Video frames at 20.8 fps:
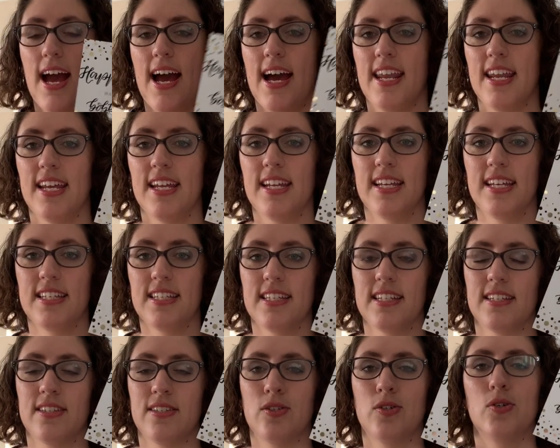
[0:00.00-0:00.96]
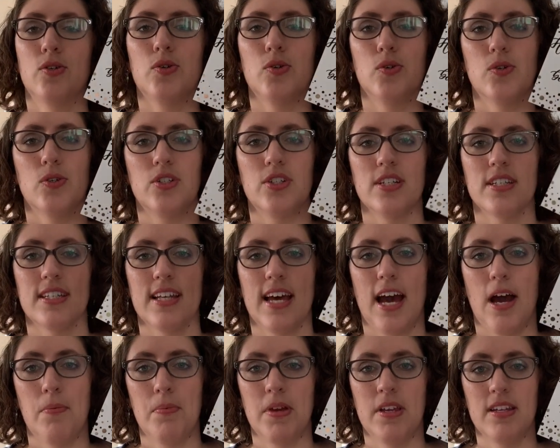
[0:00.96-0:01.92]
and it is this gorgeous
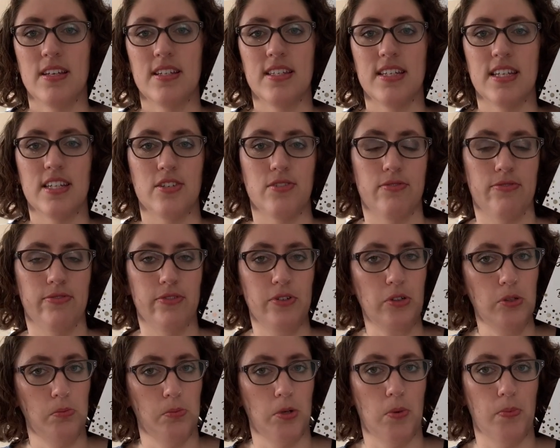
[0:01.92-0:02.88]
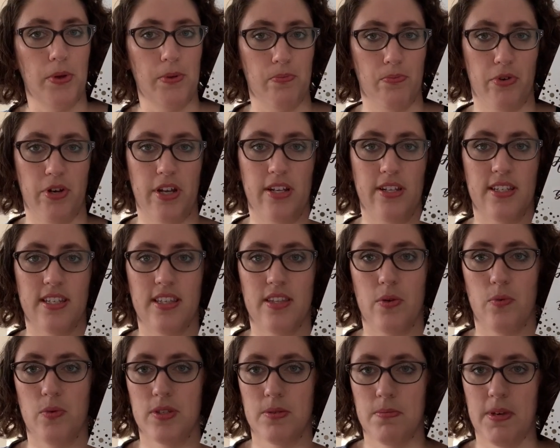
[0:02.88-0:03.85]
Happiness is a Full Bobbin print
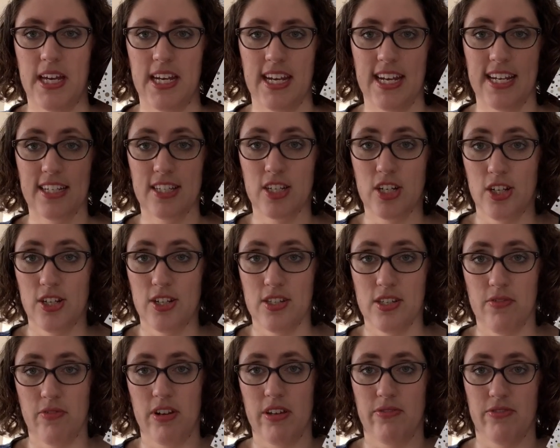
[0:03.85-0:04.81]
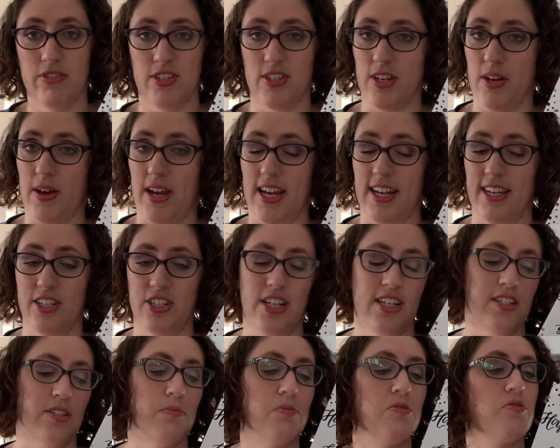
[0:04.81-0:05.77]
that was made exclusively for So Hayley
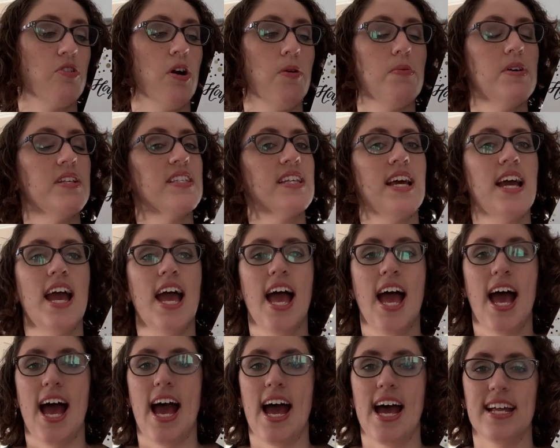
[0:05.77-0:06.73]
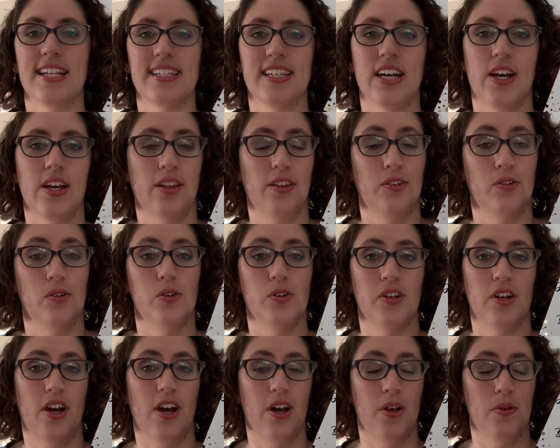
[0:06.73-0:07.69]
Jane subscribers, and I
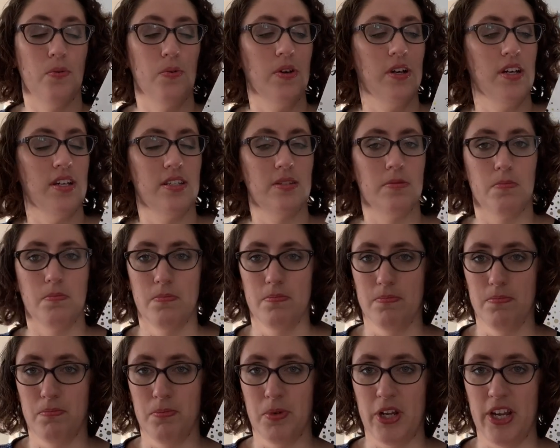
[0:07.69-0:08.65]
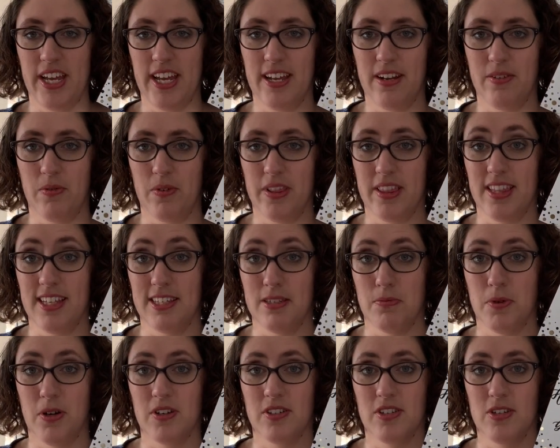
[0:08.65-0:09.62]
thought I would put it in this
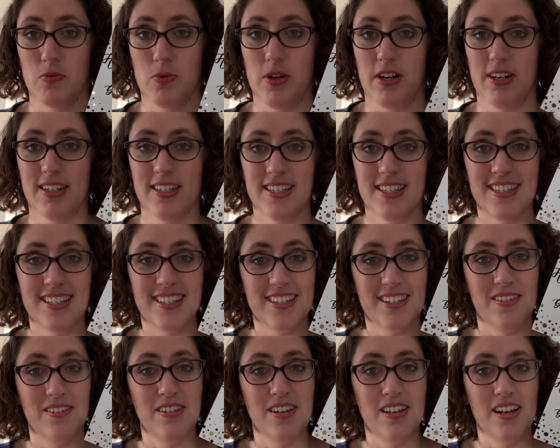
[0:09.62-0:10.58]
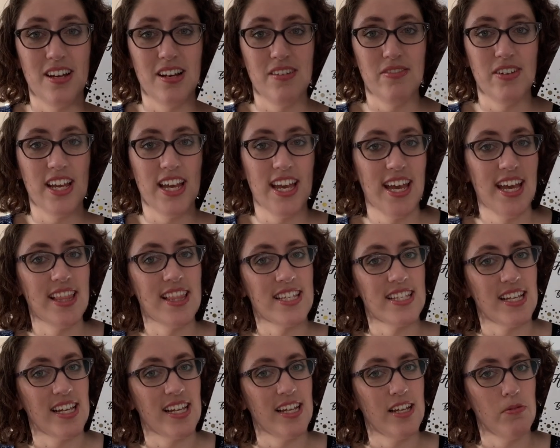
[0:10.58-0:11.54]
box as well because it's so lovely and
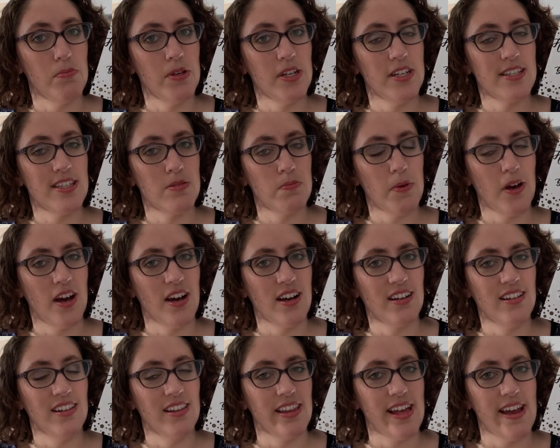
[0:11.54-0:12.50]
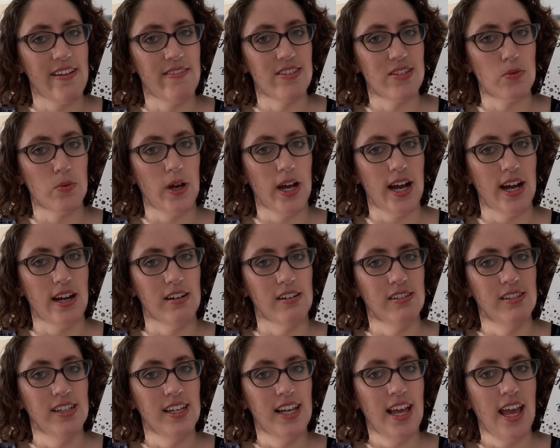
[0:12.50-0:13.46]
there's a little bit of sparkle there as
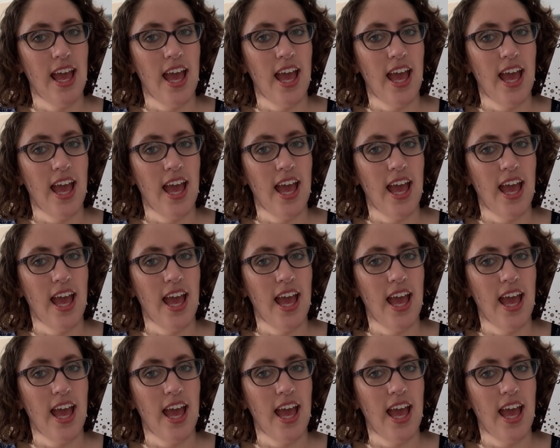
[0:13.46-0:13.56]
well.